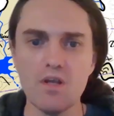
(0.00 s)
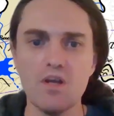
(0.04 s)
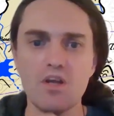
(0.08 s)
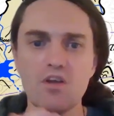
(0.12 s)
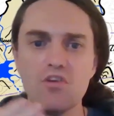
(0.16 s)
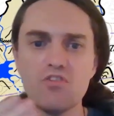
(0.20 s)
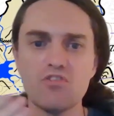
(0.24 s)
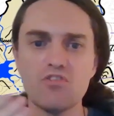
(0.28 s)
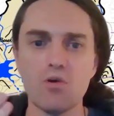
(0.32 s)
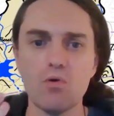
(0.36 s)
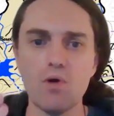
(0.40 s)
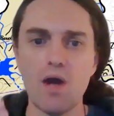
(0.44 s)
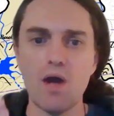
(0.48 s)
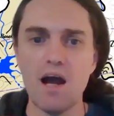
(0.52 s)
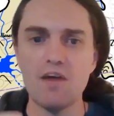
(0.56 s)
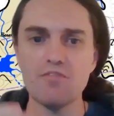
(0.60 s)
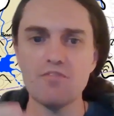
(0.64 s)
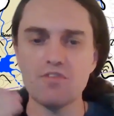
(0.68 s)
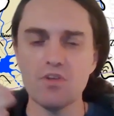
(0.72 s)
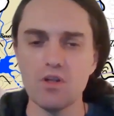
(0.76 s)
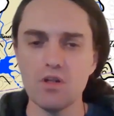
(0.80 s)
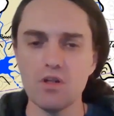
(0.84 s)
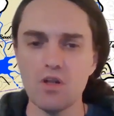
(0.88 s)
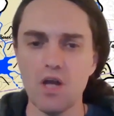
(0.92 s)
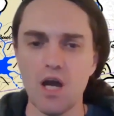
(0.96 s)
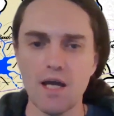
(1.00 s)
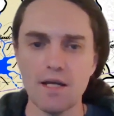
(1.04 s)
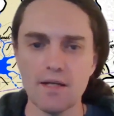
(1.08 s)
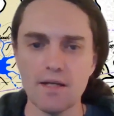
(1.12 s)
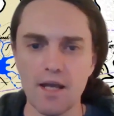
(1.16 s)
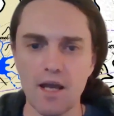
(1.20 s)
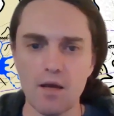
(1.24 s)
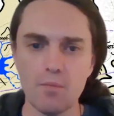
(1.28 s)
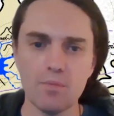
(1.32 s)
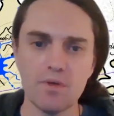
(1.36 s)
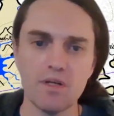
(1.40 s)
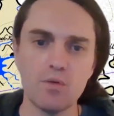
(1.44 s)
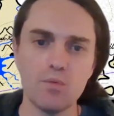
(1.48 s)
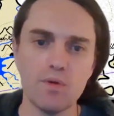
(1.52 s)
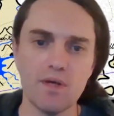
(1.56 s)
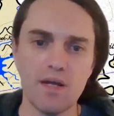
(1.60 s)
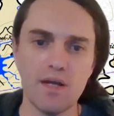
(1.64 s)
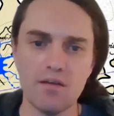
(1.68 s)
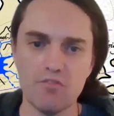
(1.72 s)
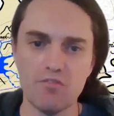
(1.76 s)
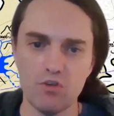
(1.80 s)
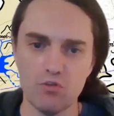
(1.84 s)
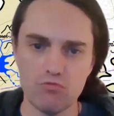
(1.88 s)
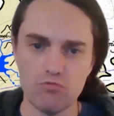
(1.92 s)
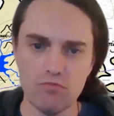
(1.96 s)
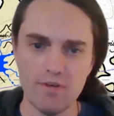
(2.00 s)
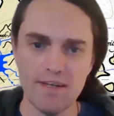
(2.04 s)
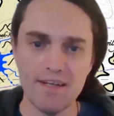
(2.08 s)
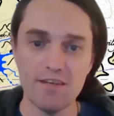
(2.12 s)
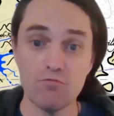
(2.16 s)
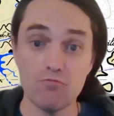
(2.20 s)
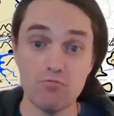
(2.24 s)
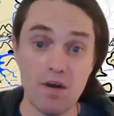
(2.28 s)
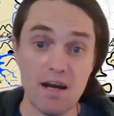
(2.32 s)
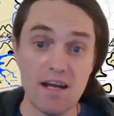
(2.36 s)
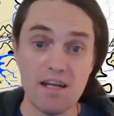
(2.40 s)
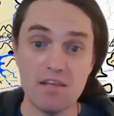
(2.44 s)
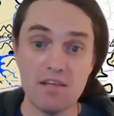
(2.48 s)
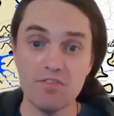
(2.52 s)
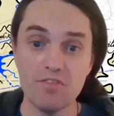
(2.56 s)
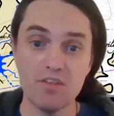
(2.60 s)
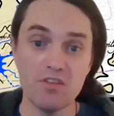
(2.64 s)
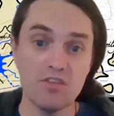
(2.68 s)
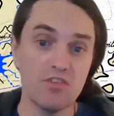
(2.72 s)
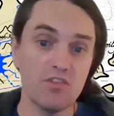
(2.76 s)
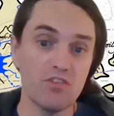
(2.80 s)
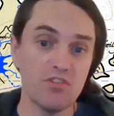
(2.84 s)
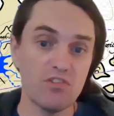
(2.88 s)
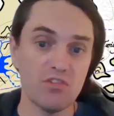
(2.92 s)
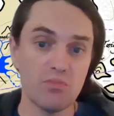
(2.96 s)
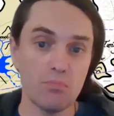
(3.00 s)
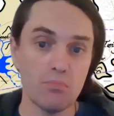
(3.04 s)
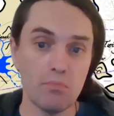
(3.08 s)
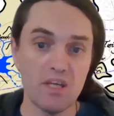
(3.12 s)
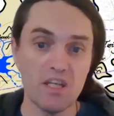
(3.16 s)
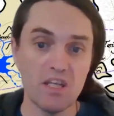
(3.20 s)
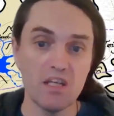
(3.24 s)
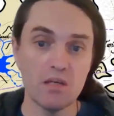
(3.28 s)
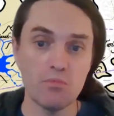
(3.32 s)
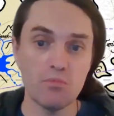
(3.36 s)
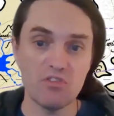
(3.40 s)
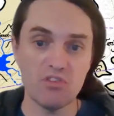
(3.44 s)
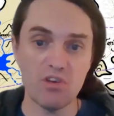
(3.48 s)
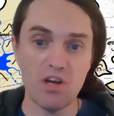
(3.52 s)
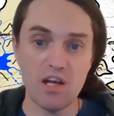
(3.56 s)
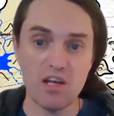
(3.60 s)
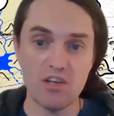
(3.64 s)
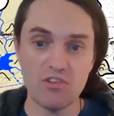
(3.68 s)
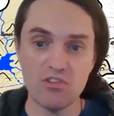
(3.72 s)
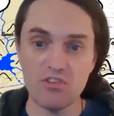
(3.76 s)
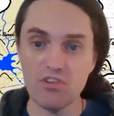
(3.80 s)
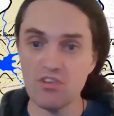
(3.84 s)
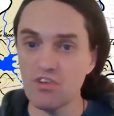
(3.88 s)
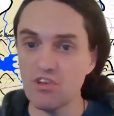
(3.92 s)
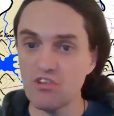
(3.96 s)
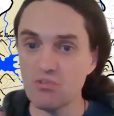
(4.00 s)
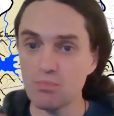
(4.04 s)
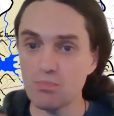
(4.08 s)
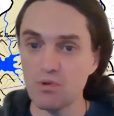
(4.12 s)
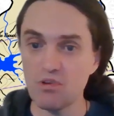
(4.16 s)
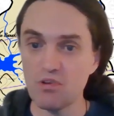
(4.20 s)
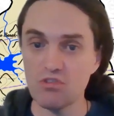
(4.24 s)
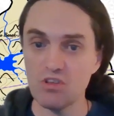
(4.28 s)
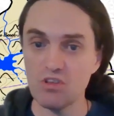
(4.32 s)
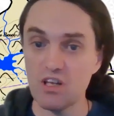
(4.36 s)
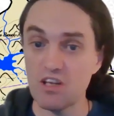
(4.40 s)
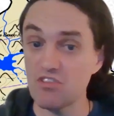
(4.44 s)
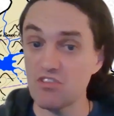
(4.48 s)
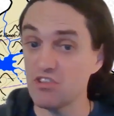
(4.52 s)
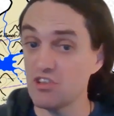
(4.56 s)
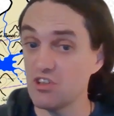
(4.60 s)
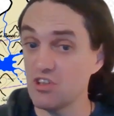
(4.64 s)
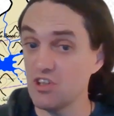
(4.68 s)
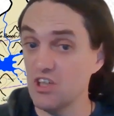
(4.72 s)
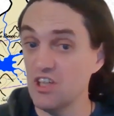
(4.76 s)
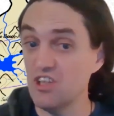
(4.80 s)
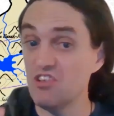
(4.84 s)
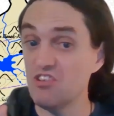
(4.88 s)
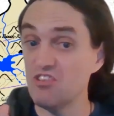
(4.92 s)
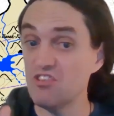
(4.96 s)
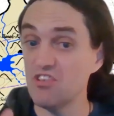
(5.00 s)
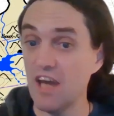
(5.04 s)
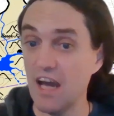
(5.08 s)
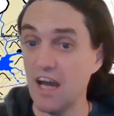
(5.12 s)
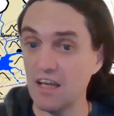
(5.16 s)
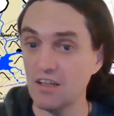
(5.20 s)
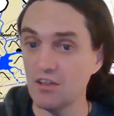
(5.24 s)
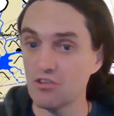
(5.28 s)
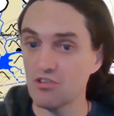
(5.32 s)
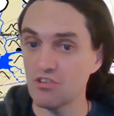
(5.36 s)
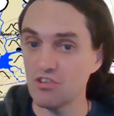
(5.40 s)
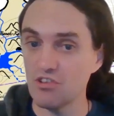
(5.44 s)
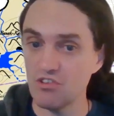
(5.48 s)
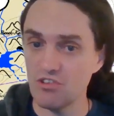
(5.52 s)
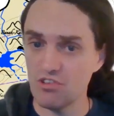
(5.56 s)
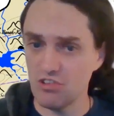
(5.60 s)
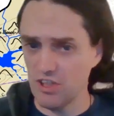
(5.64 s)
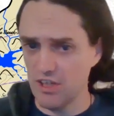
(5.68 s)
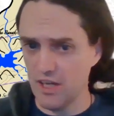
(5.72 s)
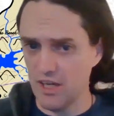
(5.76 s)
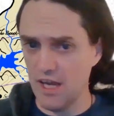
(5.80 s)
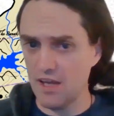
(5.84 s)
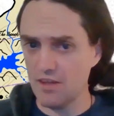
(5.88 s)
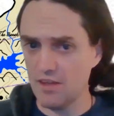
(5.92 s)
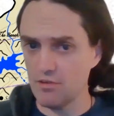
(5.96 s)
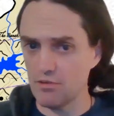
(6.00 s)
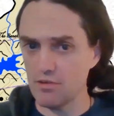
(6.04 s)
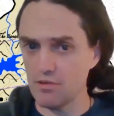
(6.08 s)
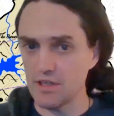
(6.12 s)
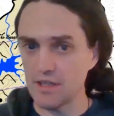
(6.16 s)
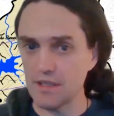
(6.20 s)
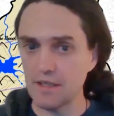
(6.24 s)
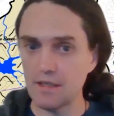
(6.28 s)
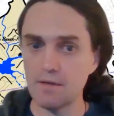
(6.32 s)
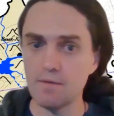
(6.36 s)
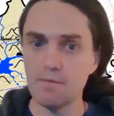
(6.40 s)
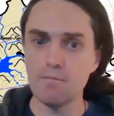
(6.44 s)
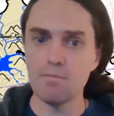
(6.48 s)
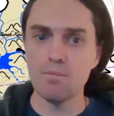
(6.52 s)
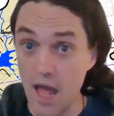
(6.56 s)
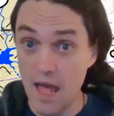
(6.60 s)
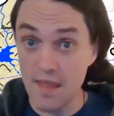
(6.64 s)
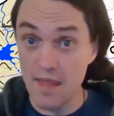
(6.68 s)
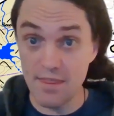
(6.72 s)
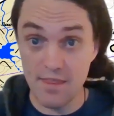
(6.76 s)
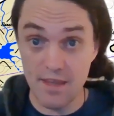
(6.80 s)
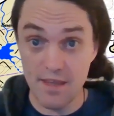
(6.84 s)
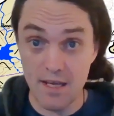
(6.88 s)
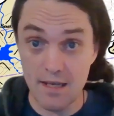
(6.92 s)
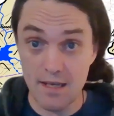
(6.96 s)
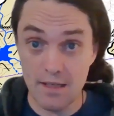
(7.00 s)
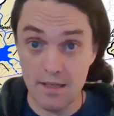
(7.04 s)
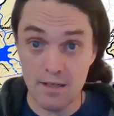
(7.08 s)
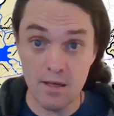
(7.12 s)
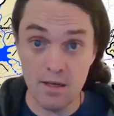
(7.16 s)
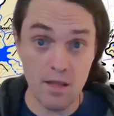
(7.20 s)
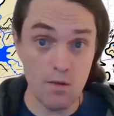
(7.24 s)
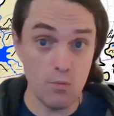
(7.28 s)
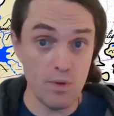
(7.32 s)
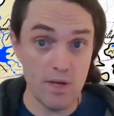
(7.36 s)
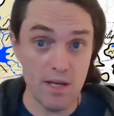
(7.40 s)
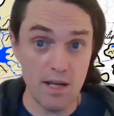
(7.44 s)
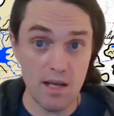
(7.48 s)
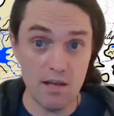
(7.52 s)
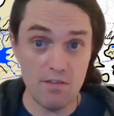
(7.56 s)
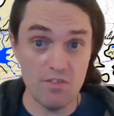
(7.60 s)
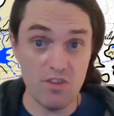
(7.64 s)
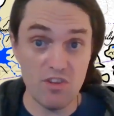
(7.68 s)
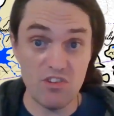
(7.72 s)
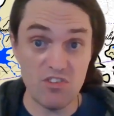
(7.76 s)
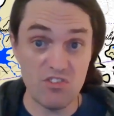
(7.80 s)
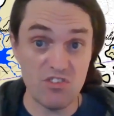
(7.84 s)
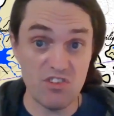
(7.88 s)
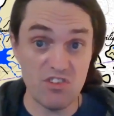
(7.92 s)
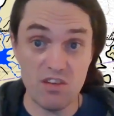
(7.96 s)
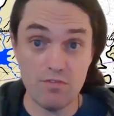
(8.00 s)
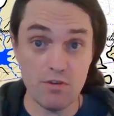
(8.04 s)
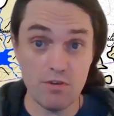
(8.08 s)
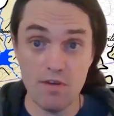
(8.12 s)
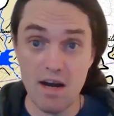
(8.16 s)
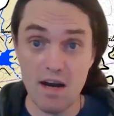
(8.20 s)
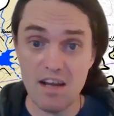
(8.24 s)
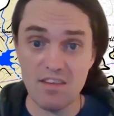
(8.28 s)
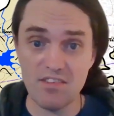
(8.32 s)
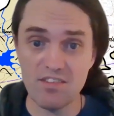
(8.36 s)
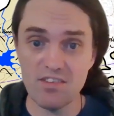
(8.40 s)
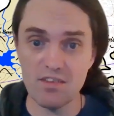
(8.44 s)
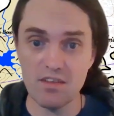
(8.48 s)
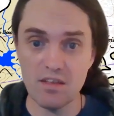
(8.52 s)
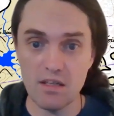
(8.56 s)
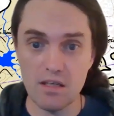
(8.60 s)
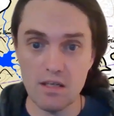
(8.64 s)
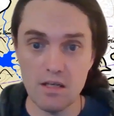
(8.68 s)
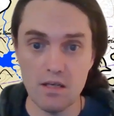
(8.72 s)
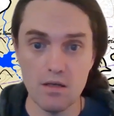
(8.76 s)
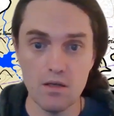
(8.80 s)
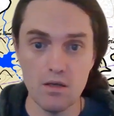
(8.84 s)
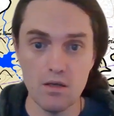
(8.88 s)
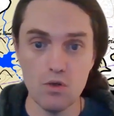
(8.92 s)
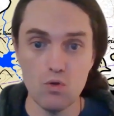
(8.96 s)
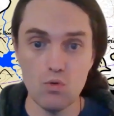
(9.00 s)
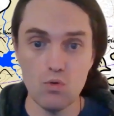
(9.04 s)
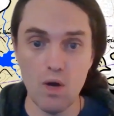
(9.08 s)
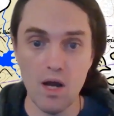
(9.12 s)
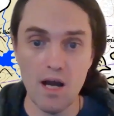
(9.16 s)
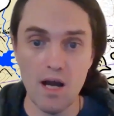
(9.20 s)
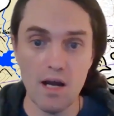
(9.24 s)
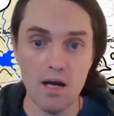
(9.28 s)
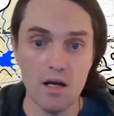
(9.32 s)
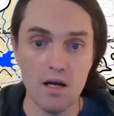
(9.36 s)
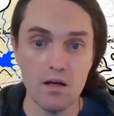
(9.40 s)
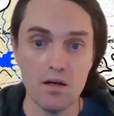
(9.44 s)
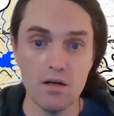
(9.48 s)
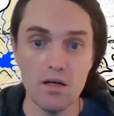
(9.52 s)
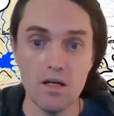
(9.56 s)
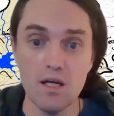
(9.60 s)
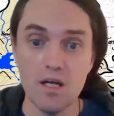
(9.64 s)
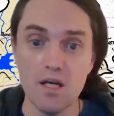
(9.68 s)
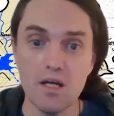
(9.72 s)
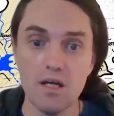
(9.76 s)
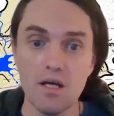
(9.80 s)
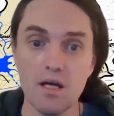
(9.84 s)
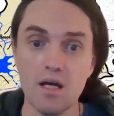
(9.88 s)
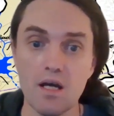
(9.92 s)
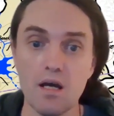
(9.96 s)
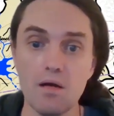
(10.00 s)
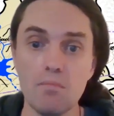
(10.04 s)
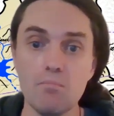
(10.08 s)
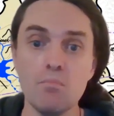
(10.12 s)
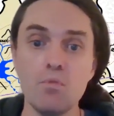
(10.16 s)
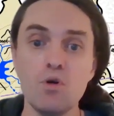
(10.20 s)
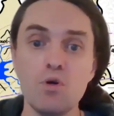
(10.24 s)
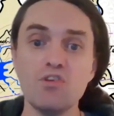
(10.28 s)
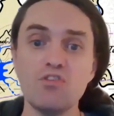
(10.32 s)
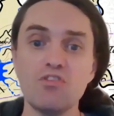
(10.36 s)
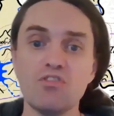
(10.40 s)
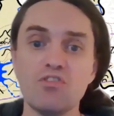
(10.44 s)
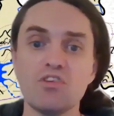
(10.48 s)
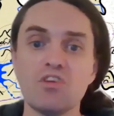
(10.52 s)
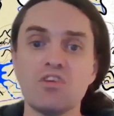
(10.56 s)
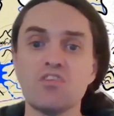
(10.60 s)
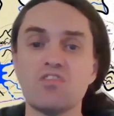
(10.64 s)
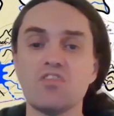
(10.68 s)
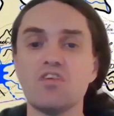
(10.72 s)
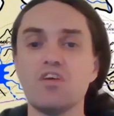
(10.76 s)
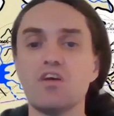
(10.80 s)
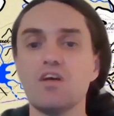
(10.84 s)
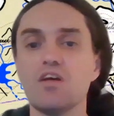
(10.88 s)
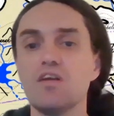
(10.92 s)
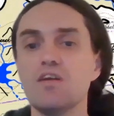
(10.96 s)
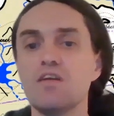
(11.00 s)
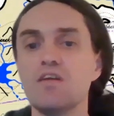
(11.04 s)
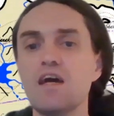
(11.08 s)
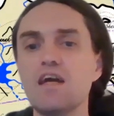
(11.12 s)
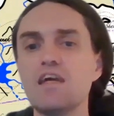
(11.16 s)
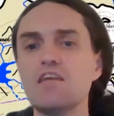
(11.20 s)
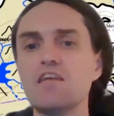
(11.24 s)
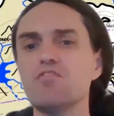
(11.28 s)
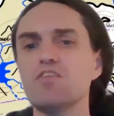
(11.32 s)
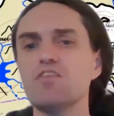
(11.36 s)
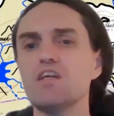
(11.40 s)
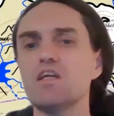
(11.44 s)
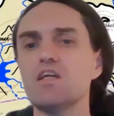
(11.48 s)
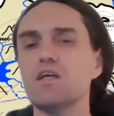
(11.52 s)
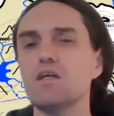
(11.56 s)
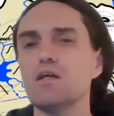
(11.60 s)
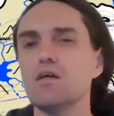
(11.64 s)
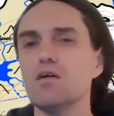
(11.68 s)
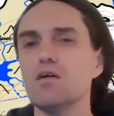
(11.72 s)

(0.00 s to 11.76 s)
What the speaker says: So after the Lion Company, we have the Red Ravens, medium-sized. They specialize in intelligence gathering. And then we have the Zephyrasti, who are a merchant navy